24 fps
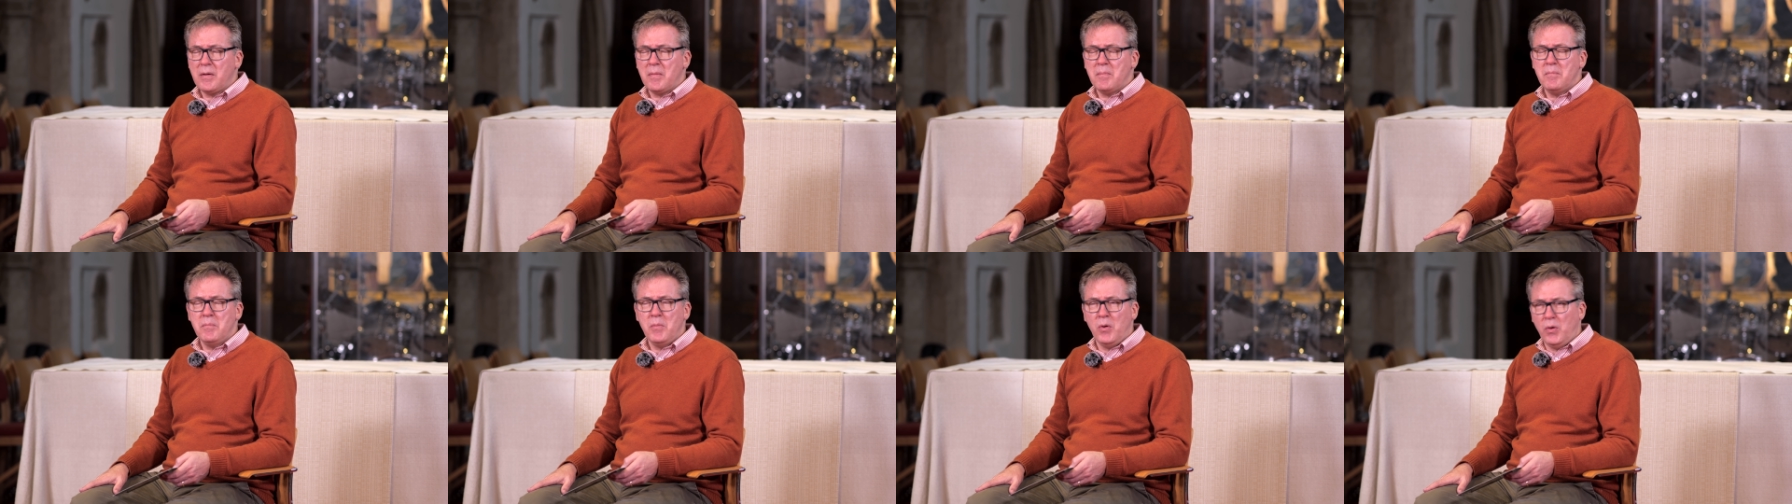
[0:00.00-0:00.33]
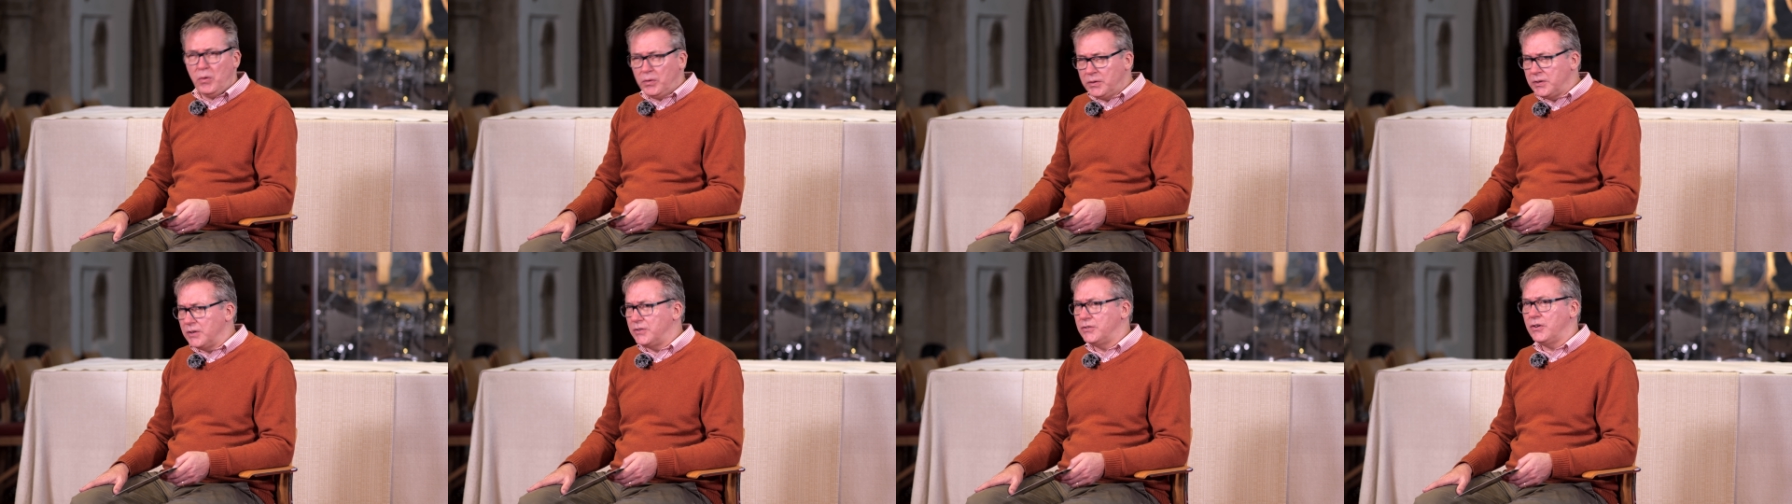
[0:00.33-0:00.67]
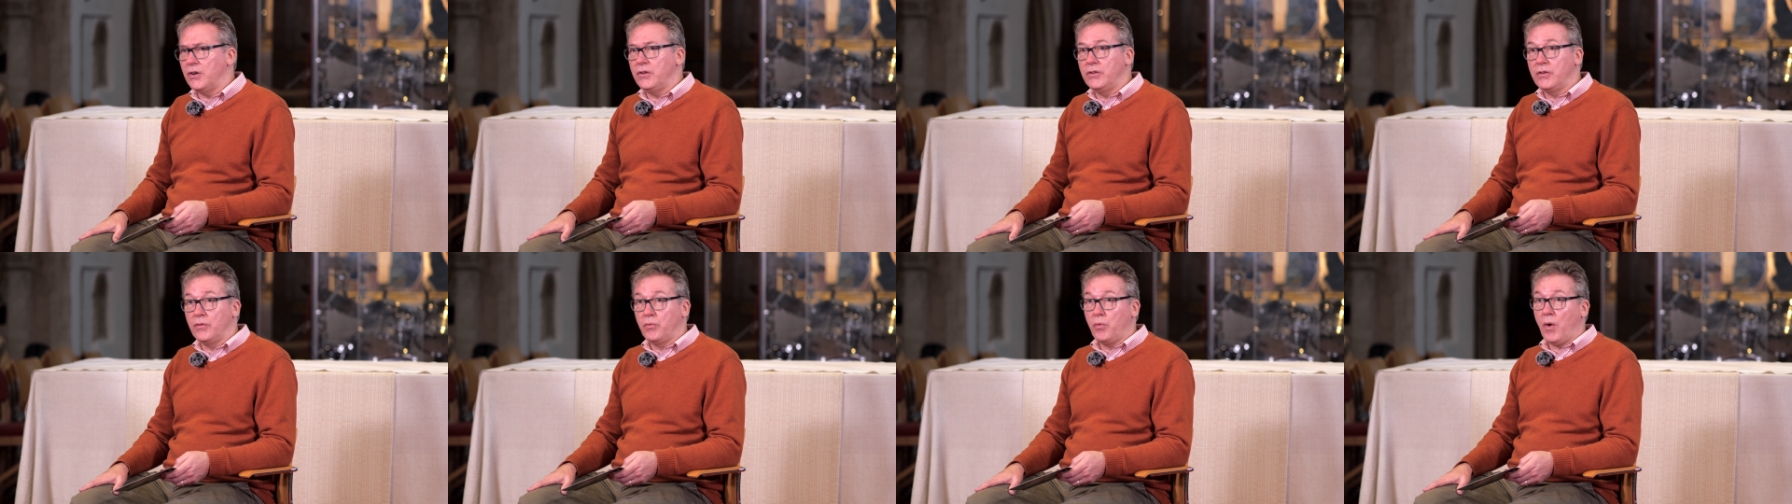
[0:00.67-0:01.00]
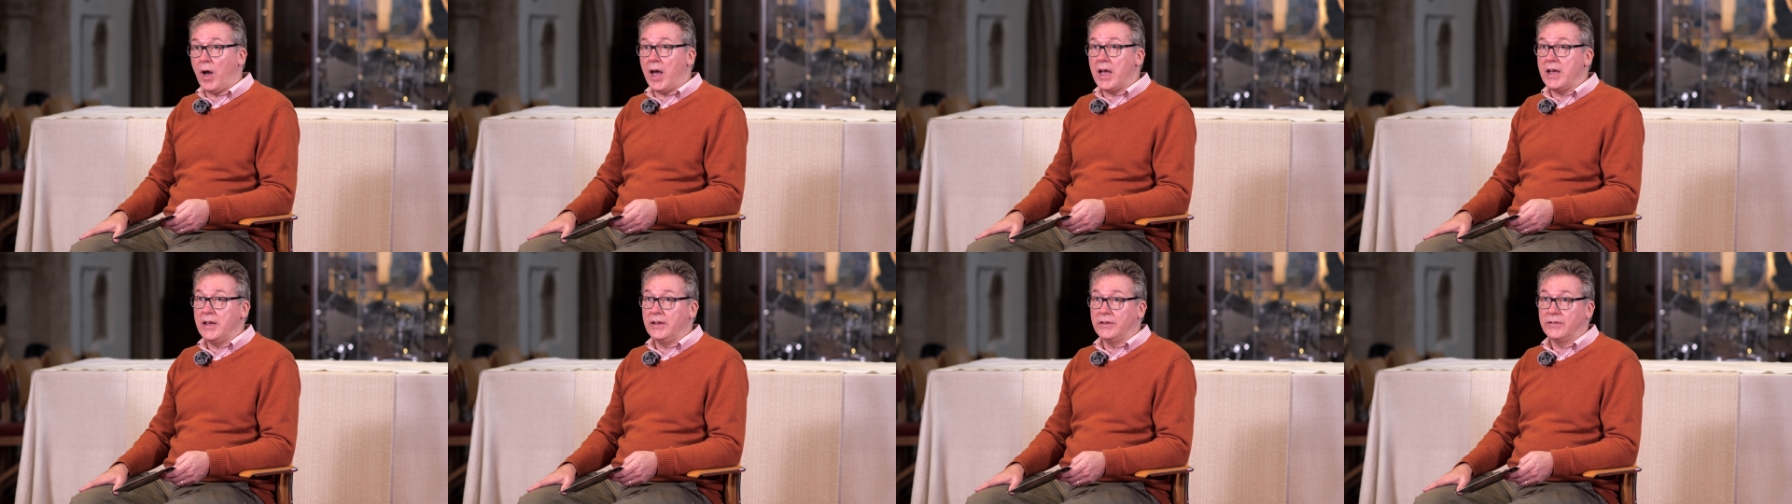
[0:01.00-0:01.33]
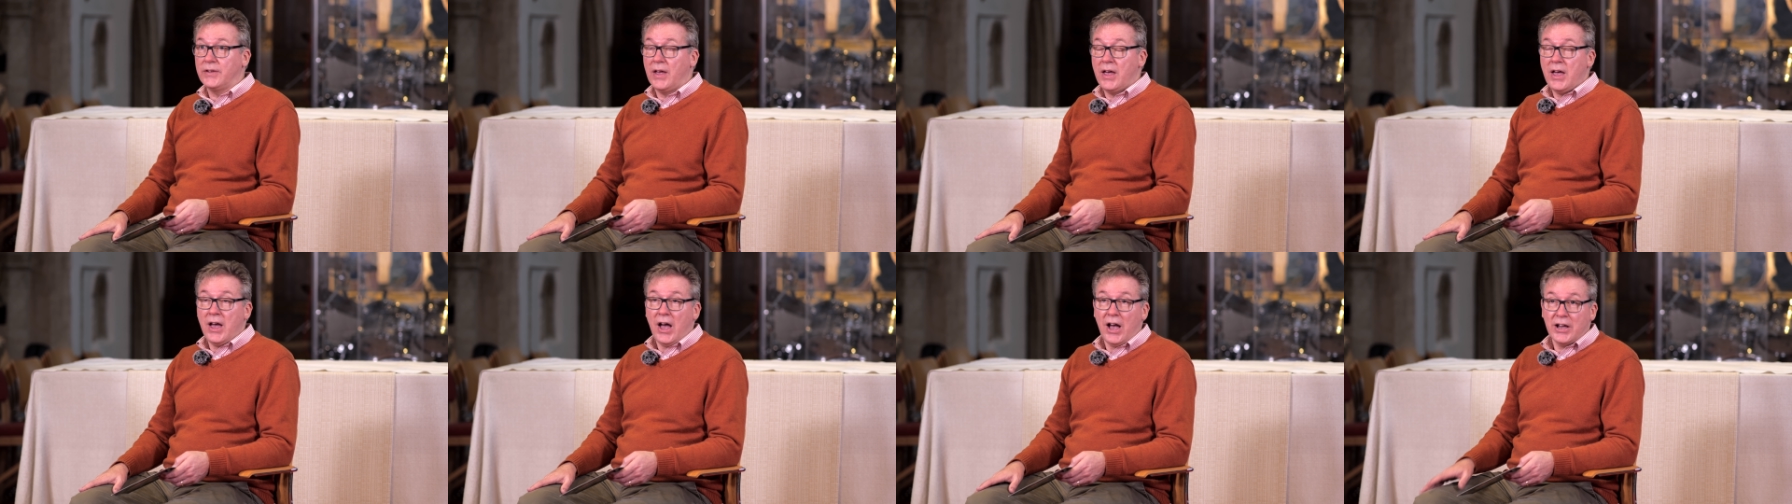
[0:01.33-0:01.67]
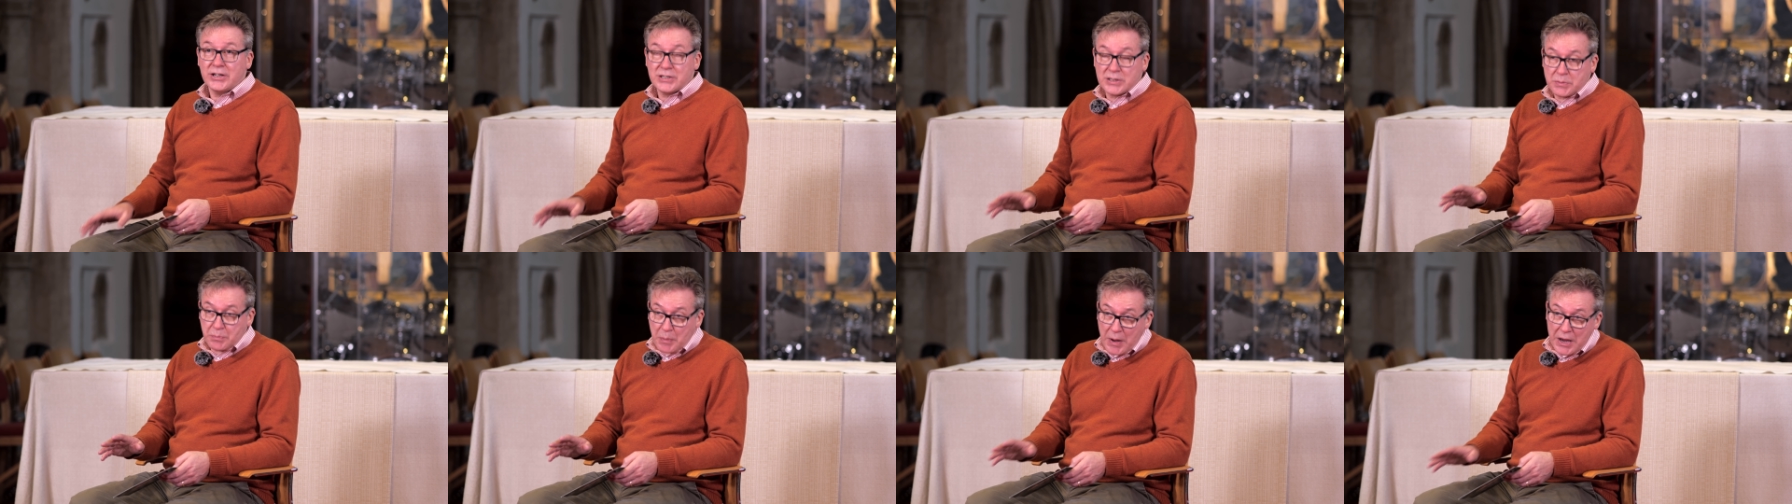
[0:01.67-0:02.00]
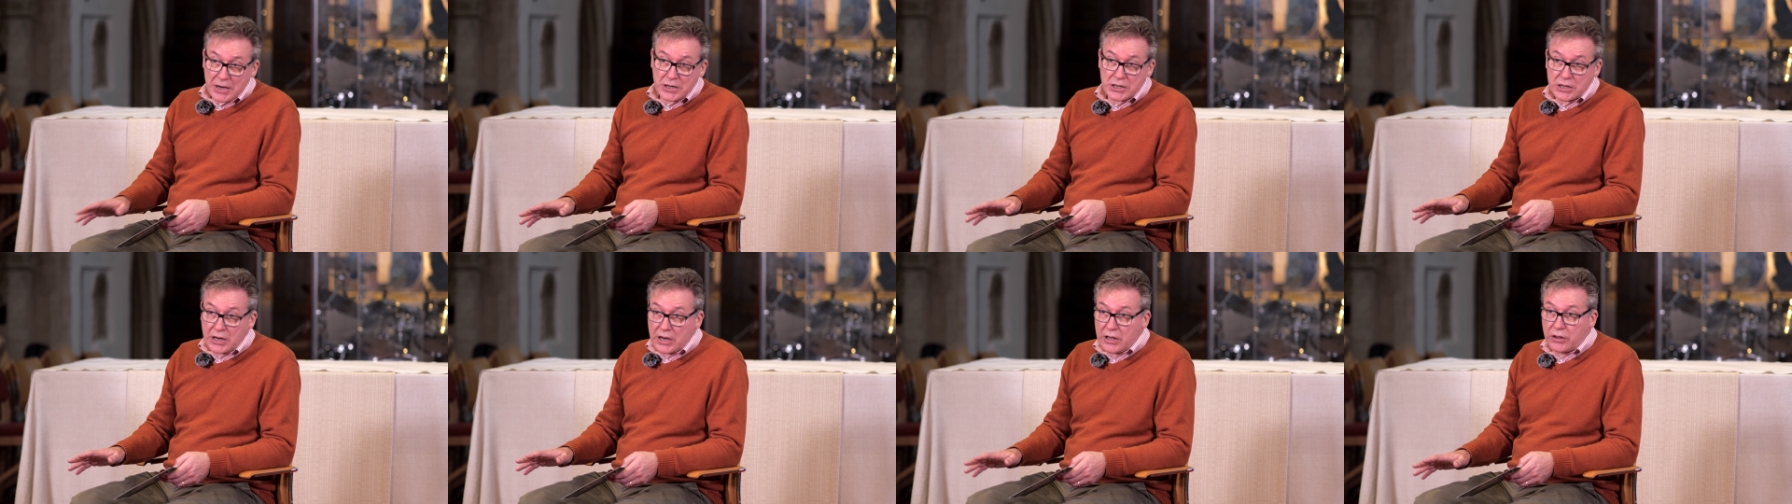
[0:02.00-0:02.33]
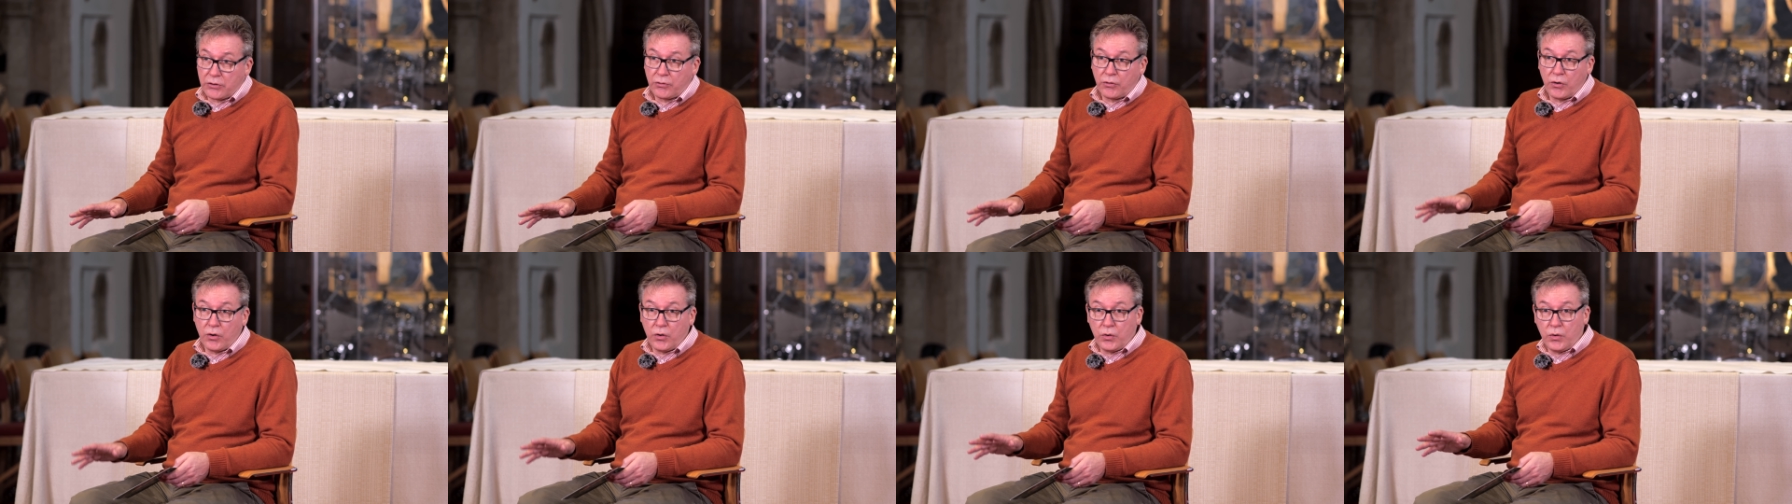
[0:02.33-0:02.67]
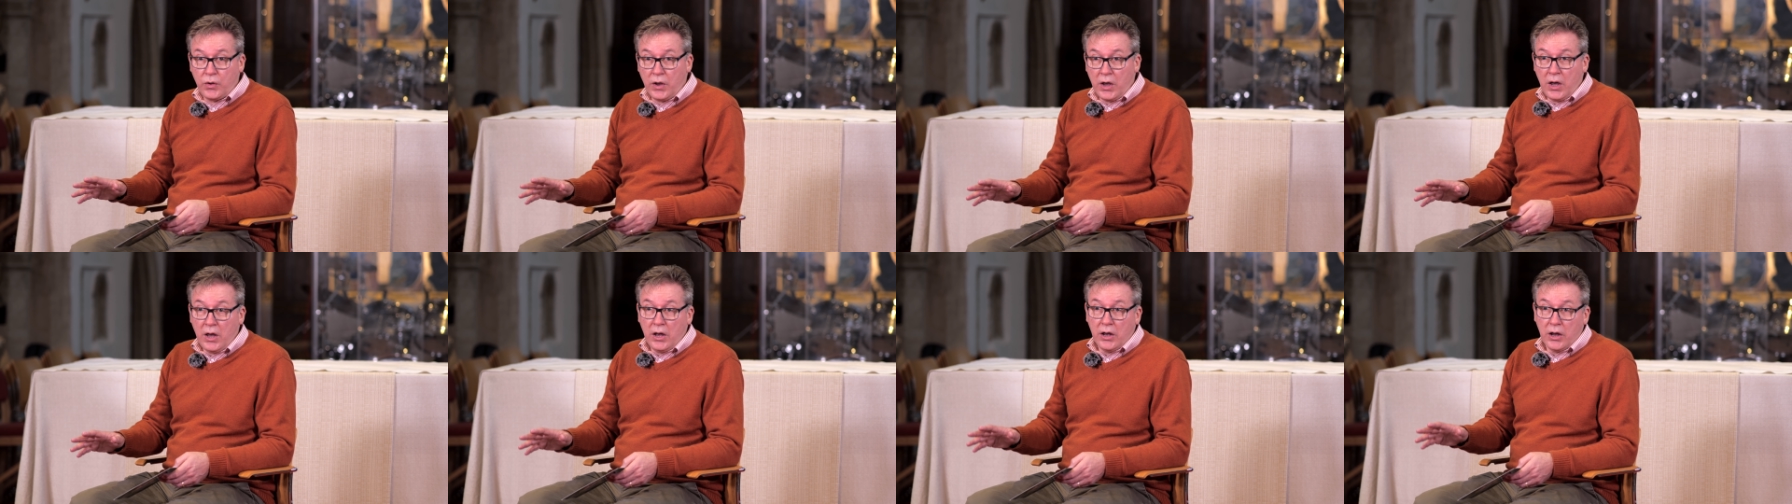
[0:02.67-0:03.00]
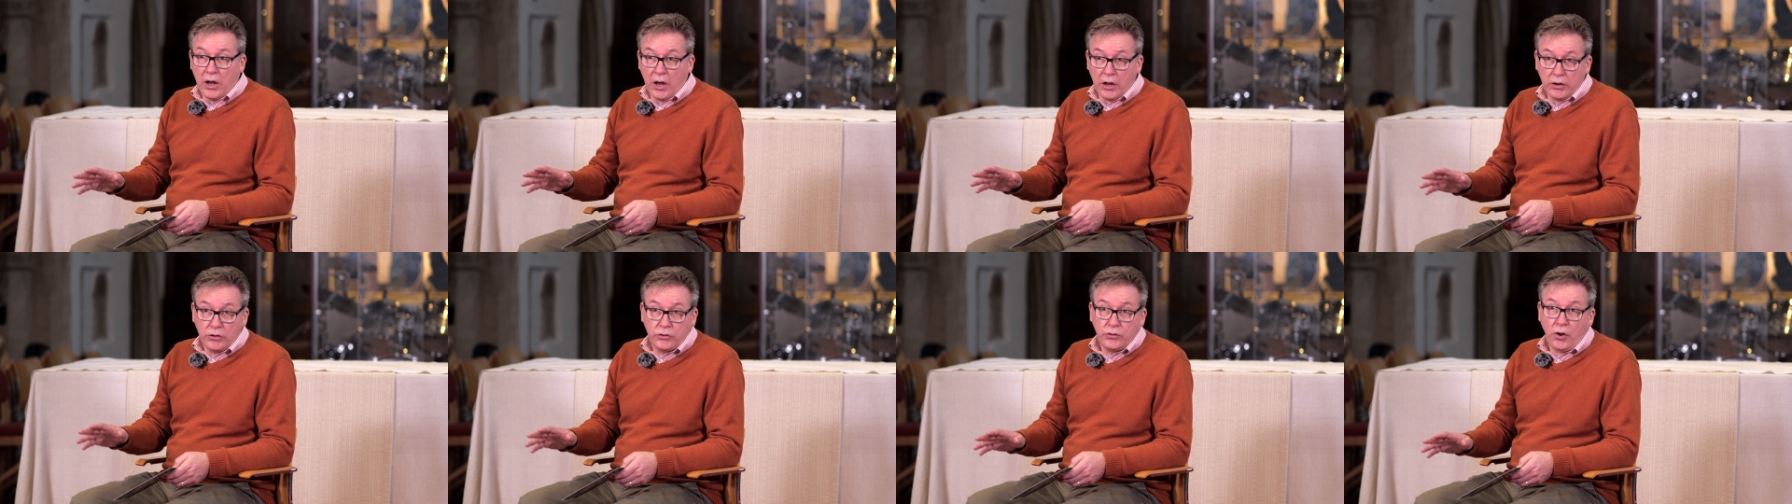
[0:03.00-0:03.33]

a multitude of ways, especially through uh,